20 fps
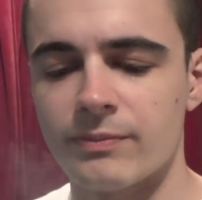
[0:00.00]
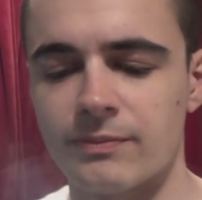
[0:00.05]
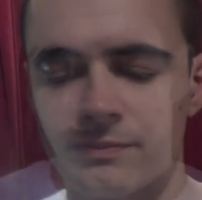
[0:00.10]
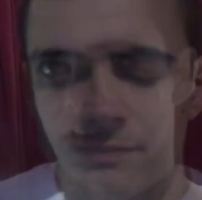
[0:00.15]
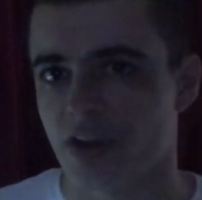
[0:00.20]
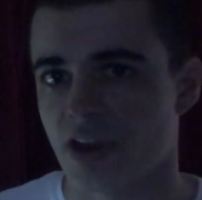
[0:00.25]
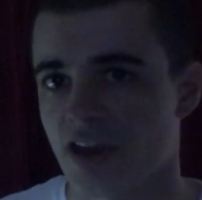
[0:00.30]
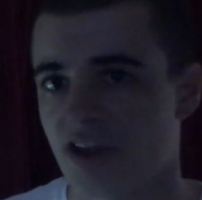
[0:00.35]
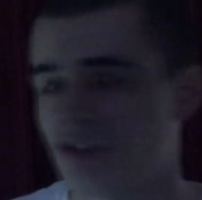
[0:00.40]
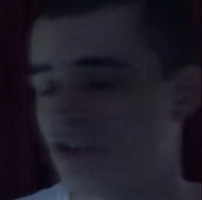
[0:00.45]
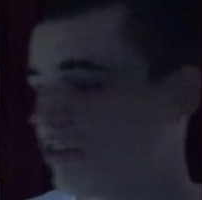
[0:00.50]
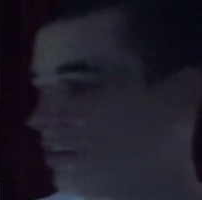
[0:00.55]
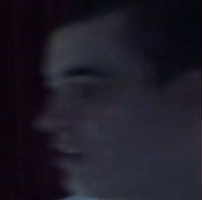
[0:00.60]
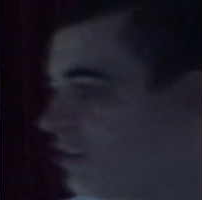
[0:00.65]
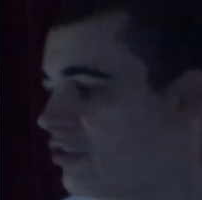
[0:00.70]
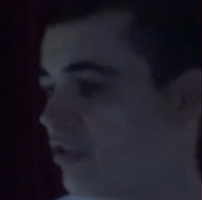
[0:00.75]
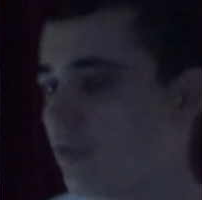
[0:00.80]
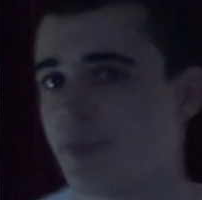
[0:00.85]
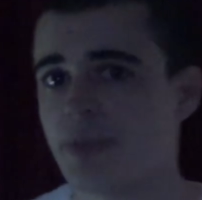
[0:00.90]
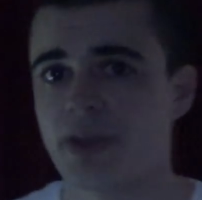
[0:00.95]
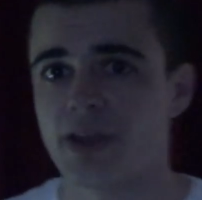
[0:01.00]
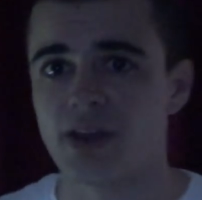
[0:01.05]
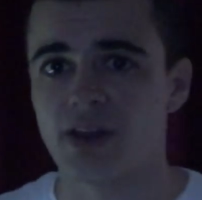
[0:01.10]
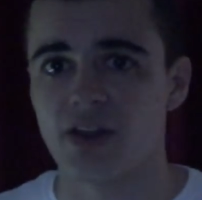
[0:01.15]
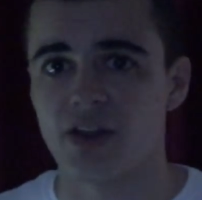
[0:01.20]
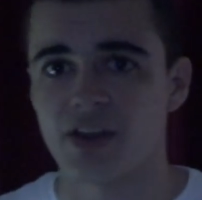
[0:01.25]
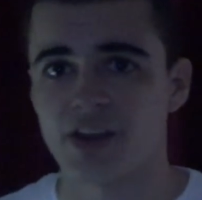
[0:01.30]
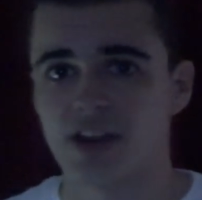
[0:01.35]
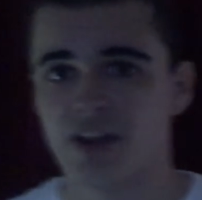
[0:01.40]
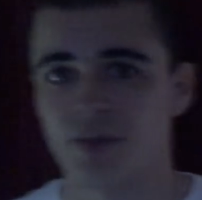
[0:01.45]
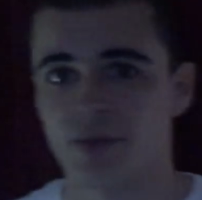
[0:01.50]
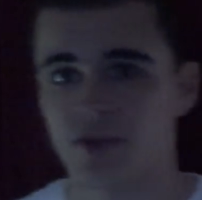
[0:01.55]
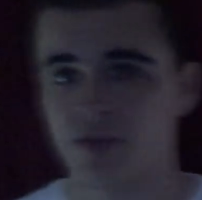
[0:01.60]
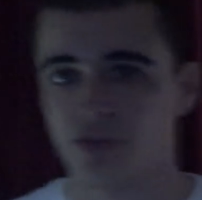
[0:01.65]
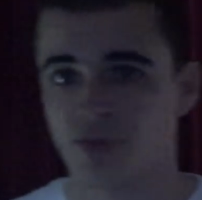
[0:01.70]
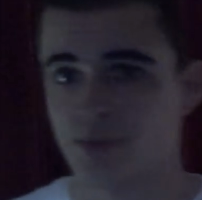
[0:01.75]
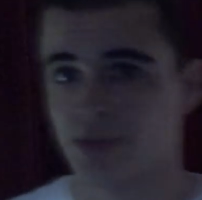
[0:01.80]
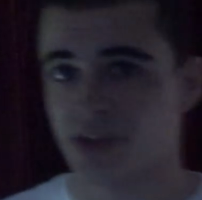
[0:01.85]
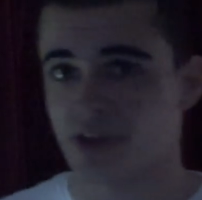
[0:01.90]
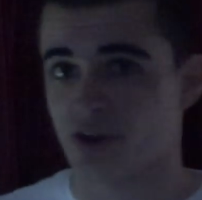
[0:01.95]
Okay, so there's a bit of light coming
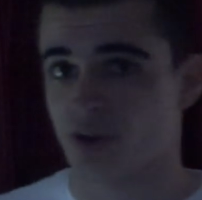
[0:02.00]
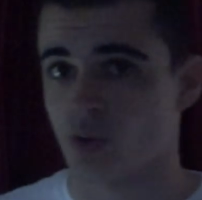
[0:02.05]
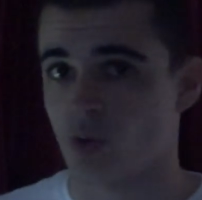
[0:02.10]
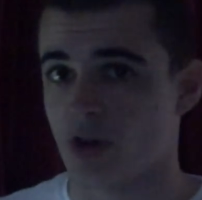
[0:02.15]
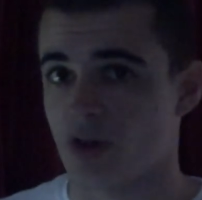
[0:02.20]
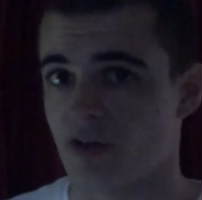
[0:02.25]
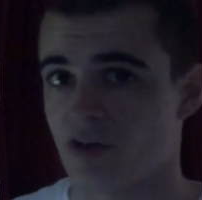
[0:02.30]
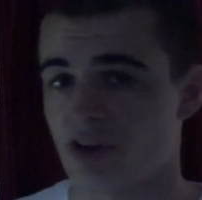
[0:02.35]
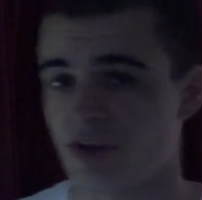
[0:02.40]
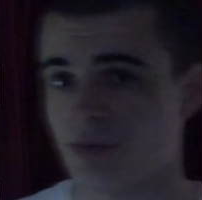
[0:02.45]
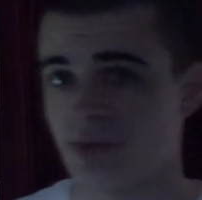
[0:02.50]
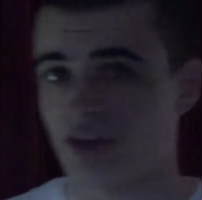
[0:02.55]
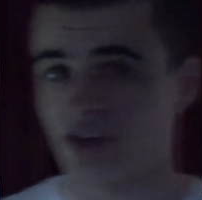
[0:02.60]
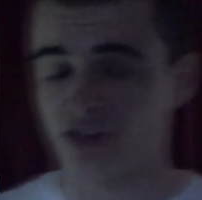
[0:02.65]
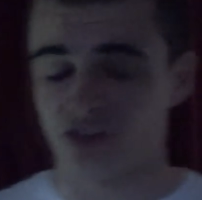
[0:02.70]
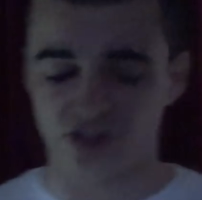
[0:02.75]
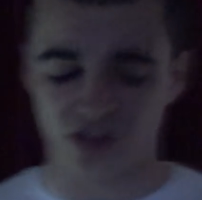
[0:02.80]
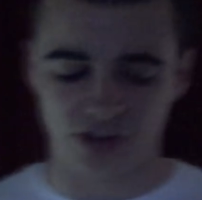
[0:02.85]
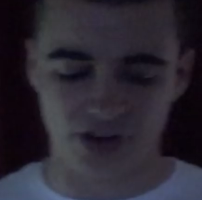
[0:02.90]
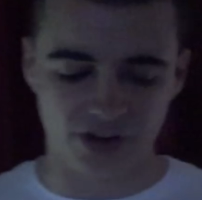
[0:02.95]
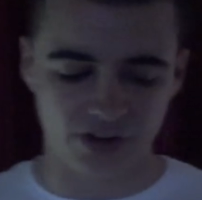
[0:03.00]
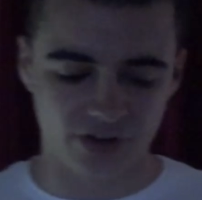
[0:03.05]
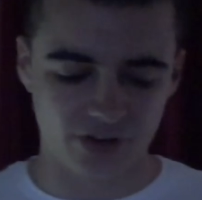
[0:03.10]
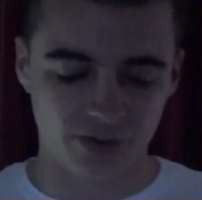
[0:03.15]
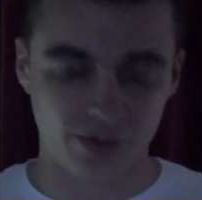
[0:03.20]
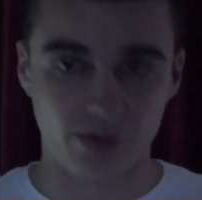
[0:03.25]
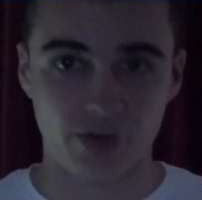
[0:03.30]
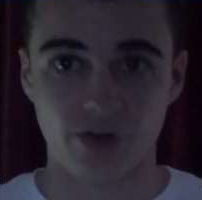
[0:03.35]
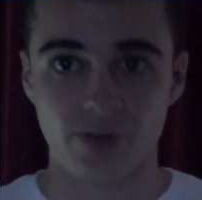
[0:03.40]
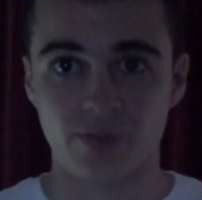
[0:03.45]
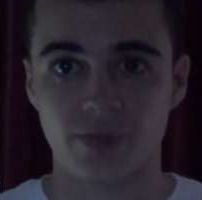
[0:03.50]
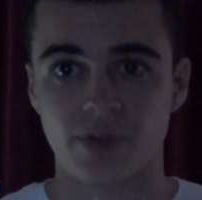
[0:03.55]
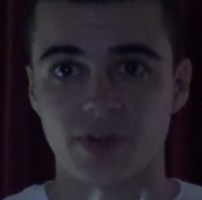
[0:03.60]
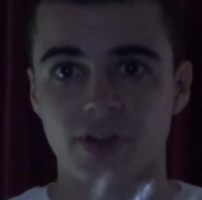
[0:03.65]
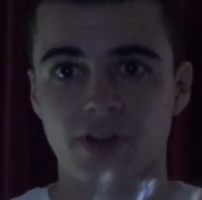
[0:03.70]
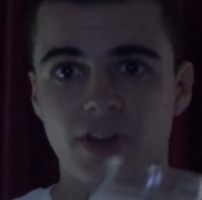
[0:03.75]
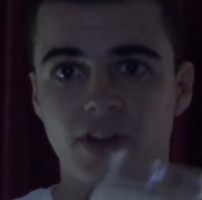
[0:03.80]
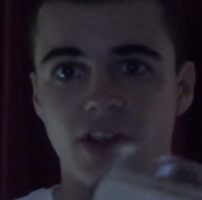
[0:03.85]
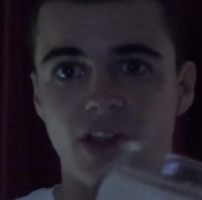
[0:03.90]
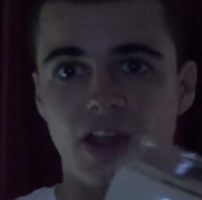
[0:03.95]
from the aquarium in the side of the room,
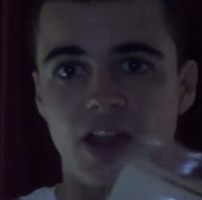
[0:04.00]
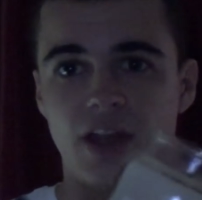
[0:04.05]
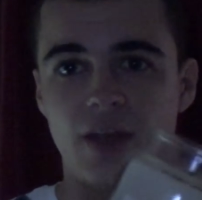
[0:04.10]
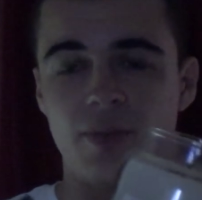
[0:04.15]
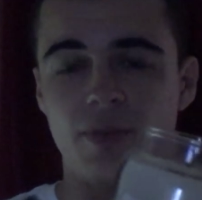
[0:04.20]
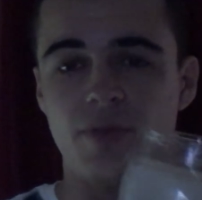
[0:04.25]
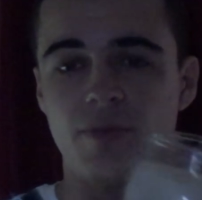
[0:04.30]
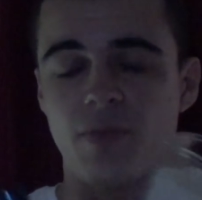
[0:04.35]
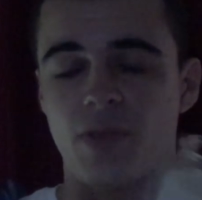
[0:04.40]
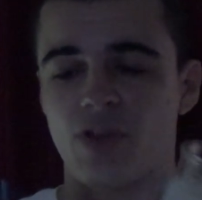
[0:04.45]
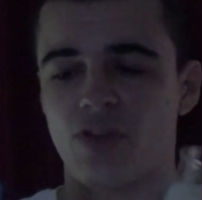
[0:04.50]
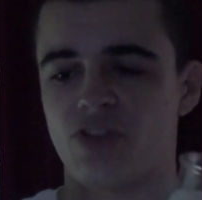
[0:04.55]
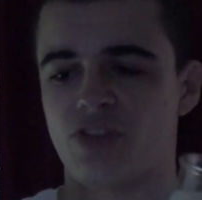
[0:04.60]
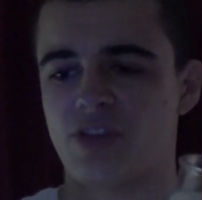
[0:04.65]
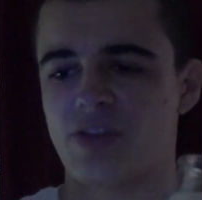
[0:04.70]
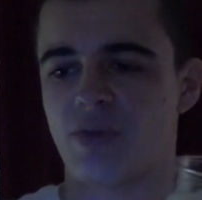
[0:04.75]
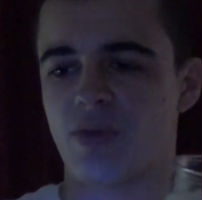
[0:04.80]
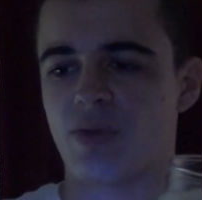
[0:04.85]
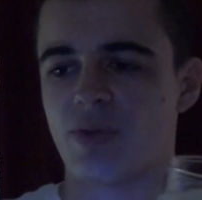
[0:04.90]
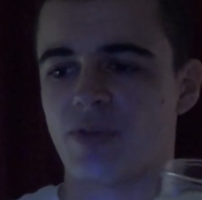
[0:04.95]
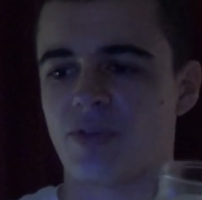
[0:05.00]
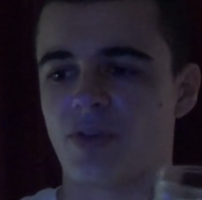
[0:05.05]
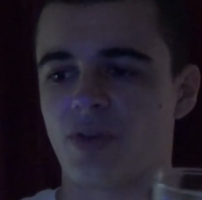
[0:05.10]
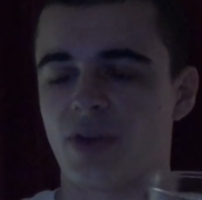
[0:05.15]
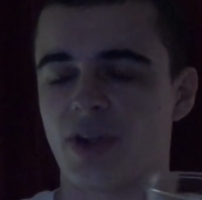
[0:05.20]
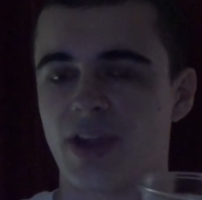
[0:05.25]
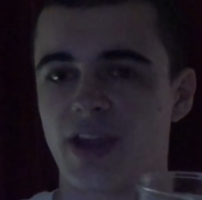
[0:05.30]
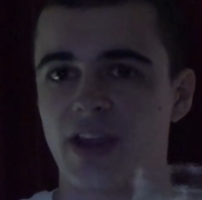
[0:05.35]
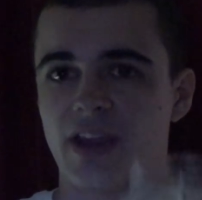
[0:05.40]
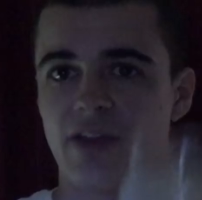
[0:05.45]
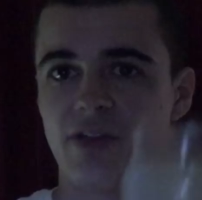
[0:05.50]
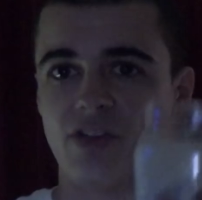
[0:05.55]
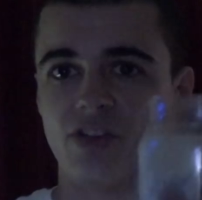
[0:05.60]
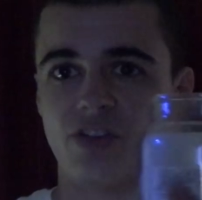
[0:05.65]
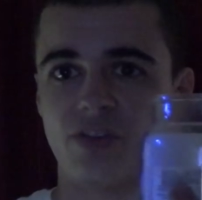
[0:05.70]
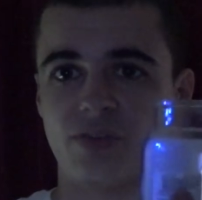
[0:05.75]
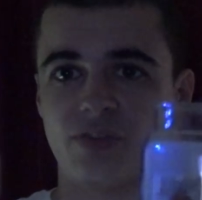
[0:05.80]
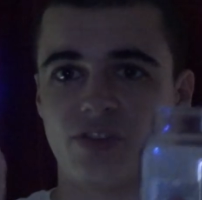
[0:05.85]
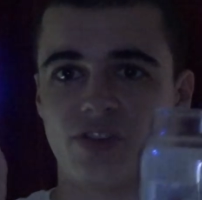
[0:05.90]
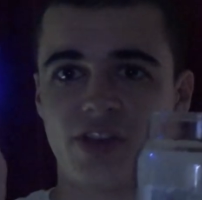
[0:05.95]
but mostly what we've got here is
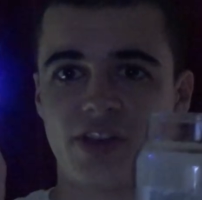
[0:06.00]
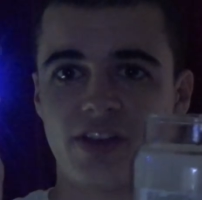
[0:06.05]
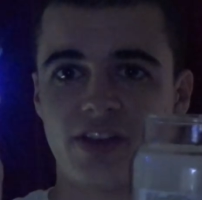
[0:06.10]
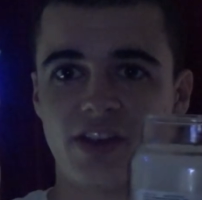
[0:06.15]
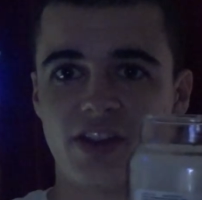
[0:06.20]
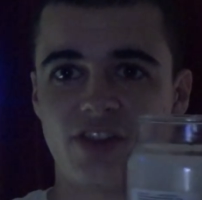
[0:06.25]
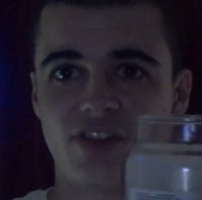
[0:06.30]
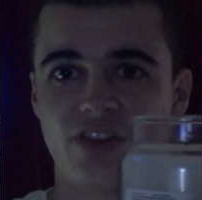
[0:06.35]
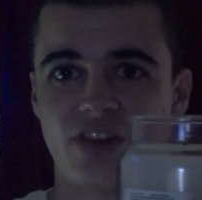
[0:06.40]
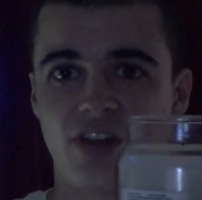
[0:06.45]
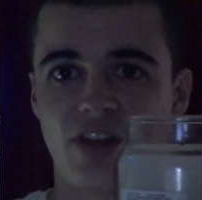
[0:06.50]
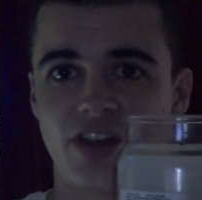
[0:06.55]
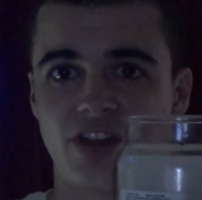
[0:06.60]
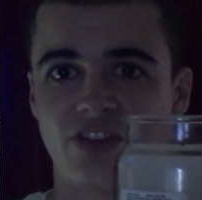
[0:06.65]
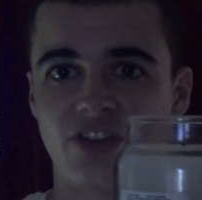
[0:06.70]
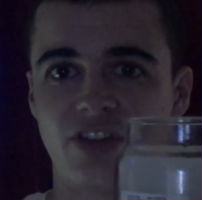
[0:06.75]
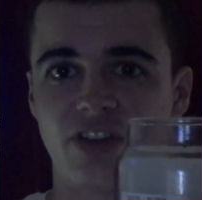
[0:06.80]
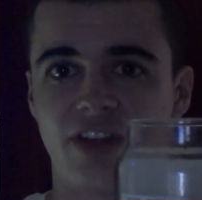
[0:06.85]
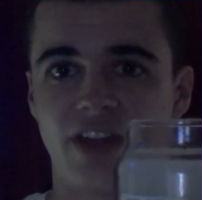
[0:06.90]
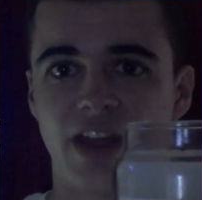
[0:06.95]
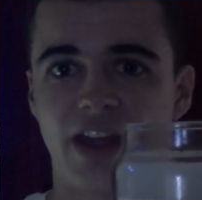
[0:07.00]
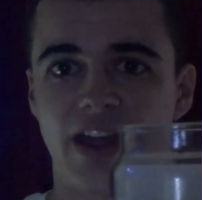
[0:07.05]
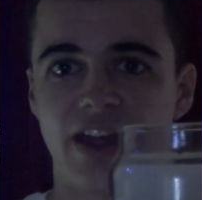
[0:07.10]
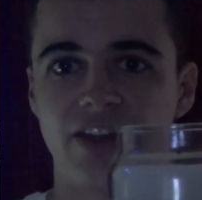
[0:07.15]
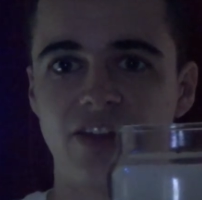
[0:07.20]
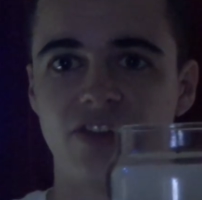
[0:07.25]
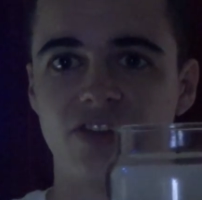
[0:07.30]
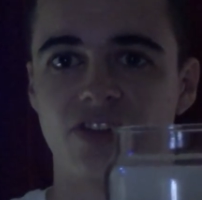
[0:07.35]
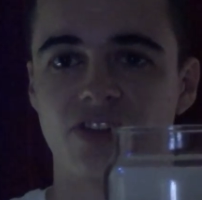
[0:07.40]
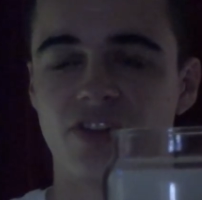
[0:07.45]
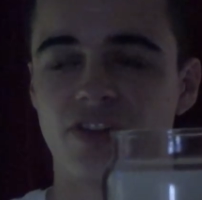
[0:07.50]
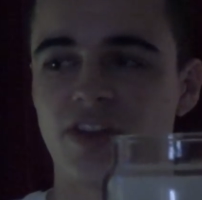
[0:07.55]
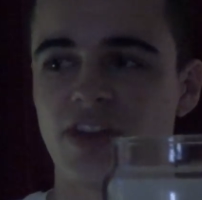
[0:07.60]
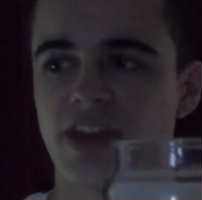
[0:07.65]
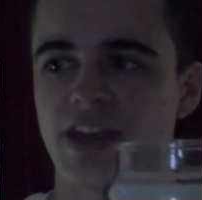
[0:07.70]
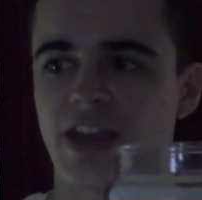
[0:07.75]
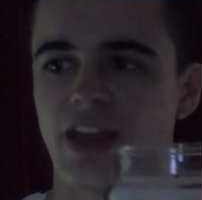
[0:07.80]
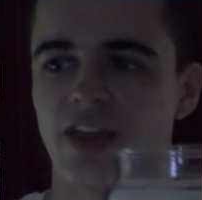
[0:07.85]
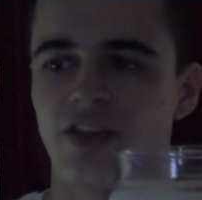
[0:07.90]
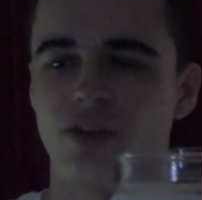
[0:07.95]
obviously this lighter and
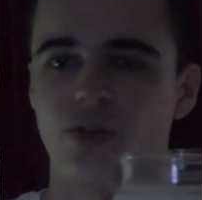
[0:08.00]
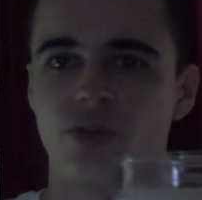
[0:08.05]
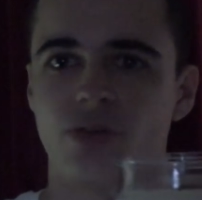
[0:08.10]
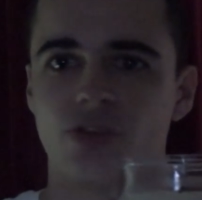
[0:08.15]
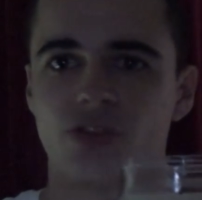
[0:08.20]
the candle.